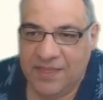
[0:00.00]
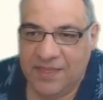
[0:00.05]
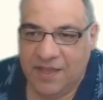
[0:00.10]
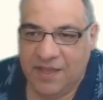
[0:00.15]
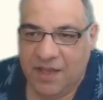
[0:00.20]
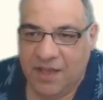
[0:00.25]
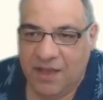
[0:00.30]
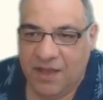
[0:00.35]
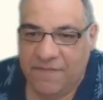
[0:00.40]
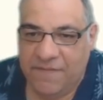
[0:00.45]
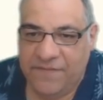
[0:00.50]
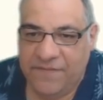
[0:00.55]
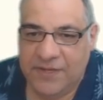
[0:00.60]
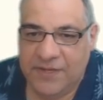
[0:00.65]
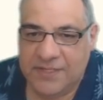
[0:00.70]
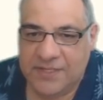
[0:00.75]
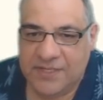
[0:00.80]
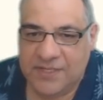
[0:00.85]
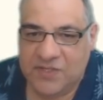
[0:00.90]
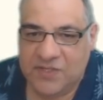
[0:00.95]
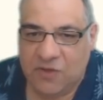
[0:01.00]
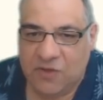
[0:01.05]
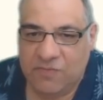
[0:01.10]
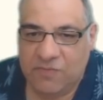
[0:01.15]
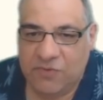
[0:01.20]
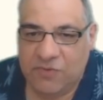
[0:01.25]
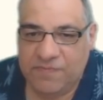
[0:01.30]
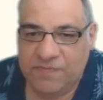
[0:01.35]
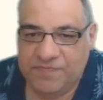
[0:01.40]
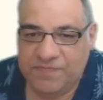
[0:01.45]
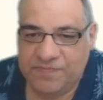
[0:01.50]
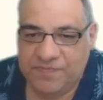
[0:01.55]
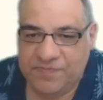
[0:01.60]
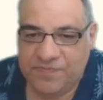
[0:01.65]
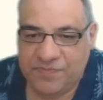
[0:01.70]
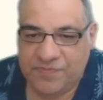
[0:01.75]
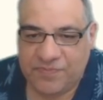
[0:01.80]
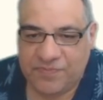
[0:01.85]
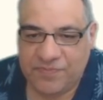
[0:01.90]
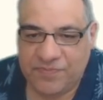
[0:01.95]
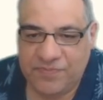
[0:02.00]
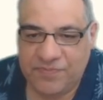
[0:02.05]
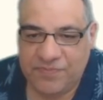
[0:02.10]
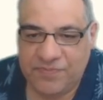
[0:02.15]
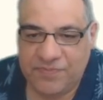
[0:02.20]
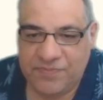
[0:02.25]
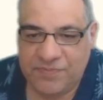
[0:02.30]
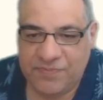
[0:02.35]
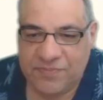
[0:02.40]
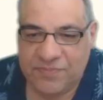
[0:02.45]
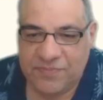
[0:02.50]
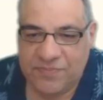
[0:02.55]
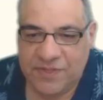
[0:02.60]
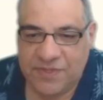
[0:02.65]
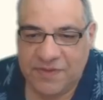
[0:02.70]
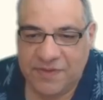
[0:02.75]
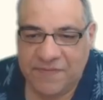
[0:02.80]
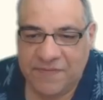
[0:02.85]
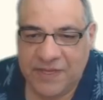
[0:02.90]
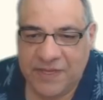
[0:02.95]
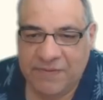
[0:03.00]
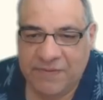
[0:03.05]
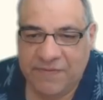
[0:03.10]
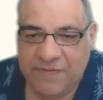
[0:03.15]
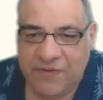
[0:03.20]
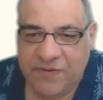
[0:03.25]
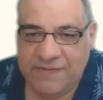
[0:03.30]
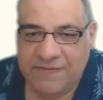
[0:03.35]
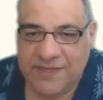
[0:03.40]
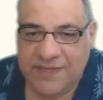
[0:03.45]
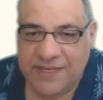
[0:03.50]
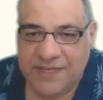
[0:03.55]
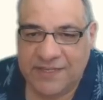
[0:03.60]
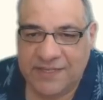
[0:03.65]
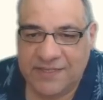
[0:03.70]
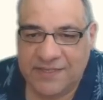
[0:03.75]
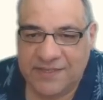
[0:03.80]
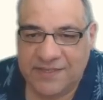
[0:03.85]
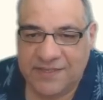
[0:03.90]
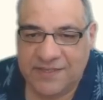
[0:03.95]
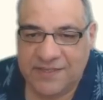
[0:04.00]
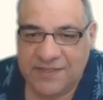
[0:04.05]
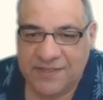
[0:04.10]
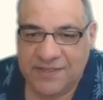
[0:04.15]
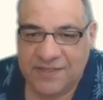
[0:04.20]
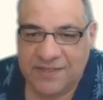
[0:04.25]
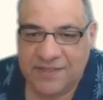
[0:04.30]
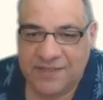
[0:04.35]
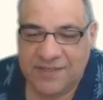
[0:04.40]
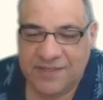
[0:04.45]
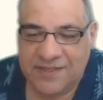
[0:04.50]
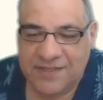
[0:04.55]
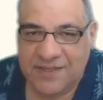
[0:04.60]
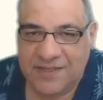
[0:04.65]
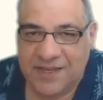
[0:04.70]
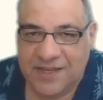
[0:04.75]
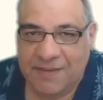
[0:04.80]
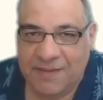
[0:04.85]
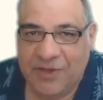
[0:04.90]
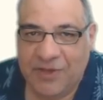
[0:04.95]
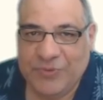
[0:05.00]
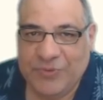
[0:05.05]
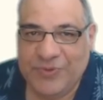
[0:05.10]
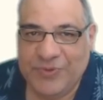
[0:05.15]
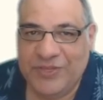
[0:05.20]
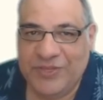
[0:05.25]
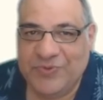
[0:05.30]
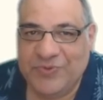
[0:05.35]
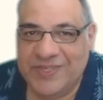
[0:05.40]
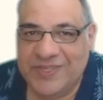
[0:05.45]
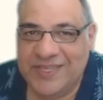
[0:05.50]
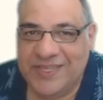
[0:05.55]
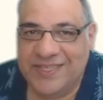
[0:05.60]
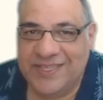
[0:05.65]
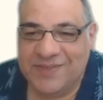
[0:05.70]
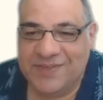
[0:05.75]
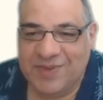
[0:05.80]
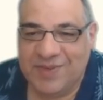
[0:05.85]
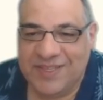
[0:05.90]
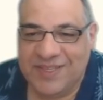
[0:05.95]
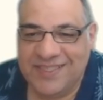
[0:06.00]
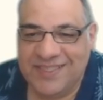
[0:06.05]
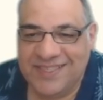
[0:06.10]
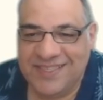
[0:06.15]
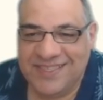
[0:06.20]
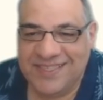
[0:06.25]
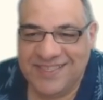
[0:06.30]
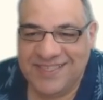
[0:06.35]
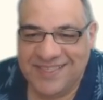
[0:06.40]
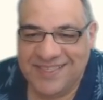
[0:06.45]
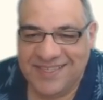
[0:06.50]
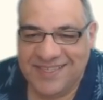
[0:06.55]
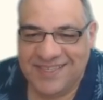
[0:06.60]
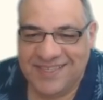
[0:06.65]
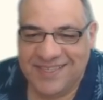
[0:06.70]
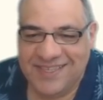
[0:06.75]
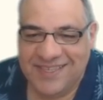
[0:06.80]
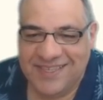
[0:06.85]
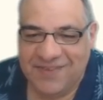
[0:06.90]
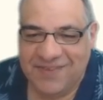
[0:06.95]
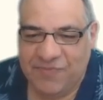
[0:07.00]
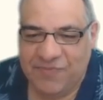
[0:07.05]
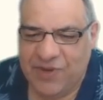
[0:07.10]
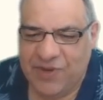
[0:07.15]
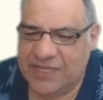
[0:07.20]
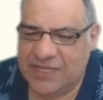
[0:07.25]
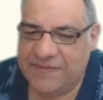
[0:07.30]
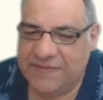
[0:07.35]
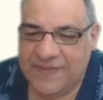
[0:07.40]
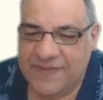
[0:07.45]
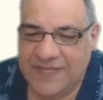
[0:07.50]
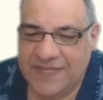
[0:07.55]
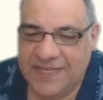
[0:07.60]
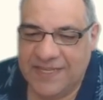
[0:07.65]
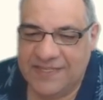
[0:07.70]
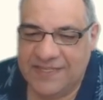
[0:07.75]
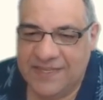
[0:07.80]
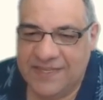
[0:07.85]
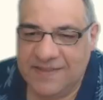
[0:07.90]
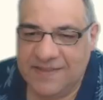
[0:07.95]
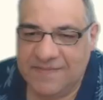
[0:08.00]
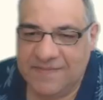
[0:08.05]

Our third example, I'll give you 5 seconds. I'm hoping you'll see this one. Relatively easy.